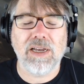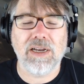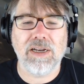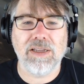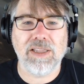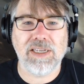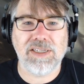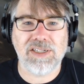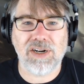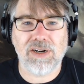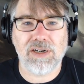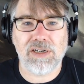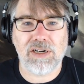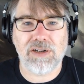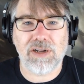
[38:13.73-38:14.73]
They
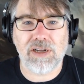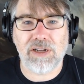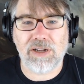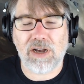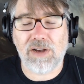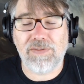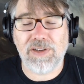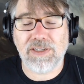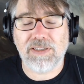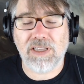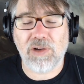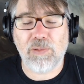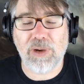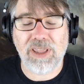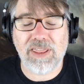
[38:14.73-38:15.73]
started
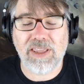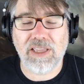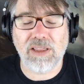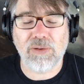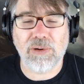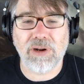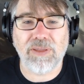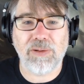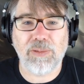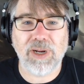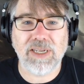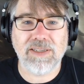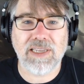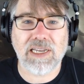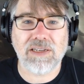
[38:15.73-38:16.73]
obviously with the Lord of the
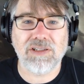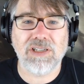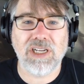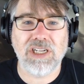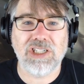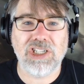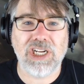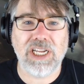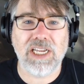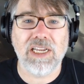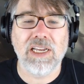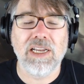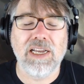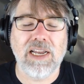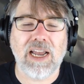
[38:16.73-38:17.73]
Rings LCG,
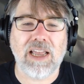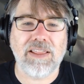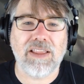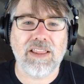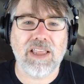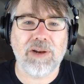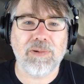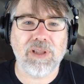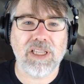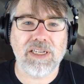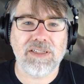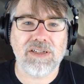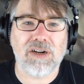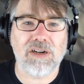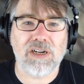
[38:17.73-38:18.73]
and then they
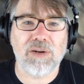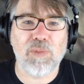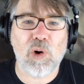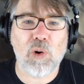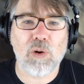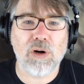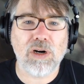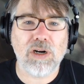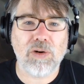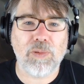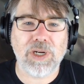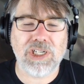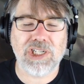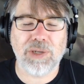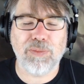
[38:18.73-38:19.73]
released Arkham Horror,
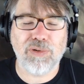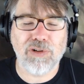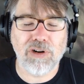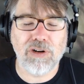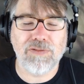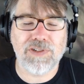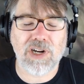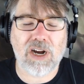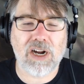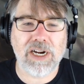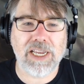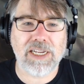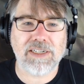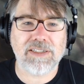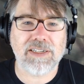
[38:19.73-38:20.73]
which improved on
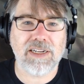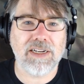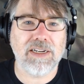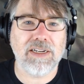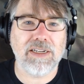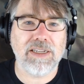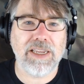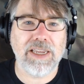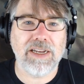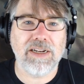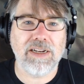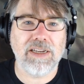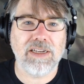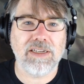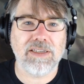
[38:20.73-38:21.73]
it
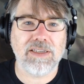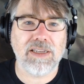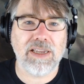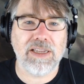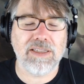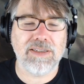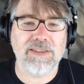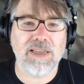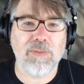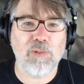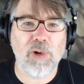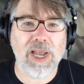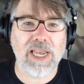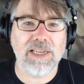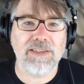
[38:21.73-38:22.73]
in some
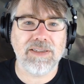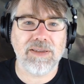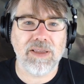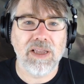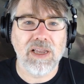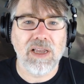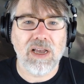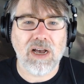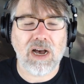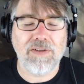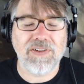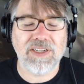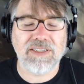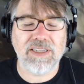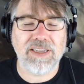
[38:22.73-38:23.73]
ways.
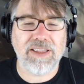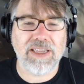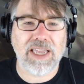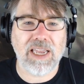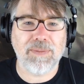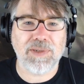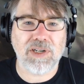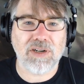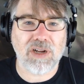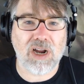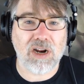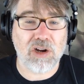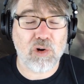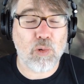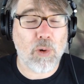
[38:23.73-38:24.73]
Obviously, the games
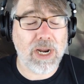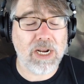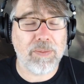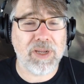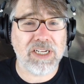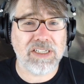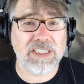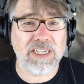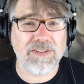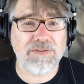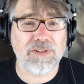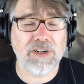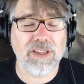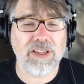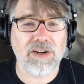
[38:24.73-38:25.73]
are quite a bit
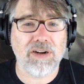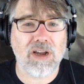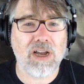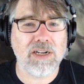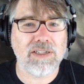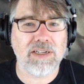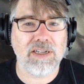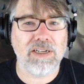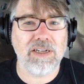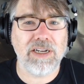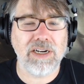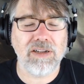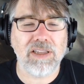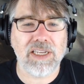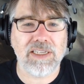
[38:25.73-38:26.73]
different. They're not
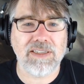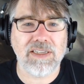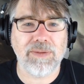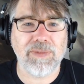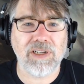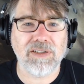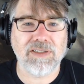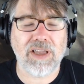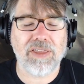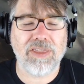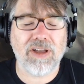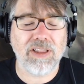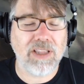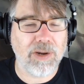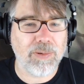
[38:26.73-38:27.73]
nearly as similar as I
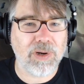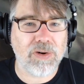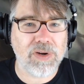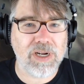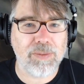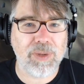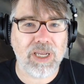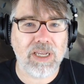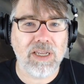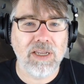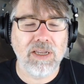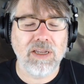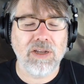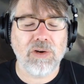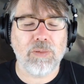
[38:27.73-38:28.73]
thought they were going to be
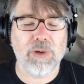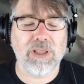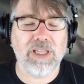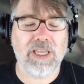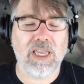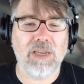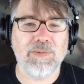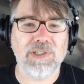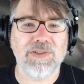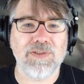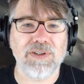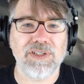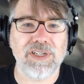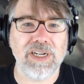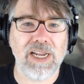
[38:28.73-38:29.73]
when the game was
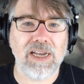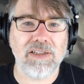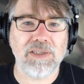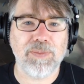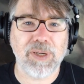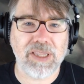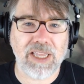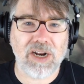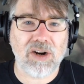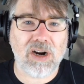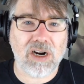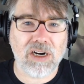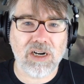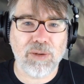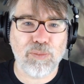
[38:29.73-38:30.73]
first announced, but there
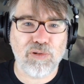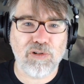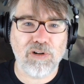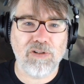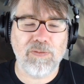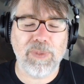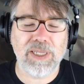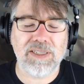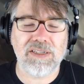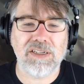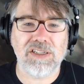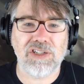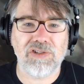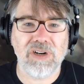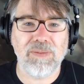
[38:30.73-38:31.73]
are improvements to
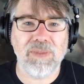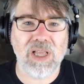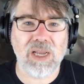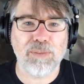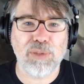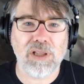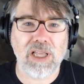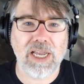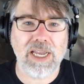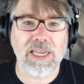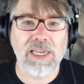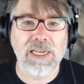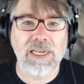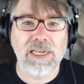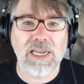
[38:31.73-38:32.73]
streamline
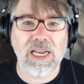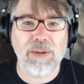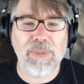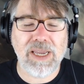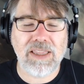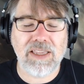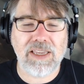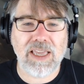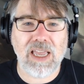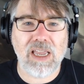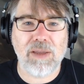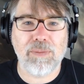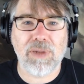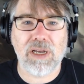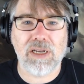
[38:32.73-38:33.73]
play and make the
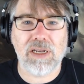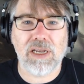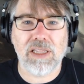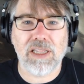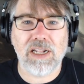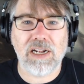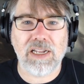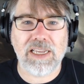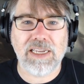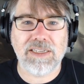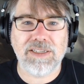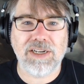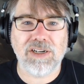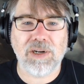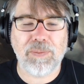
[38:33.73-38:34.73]
game a little
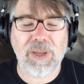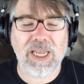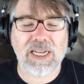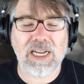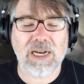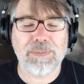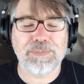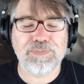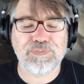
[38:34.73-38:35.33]
easier to pick up.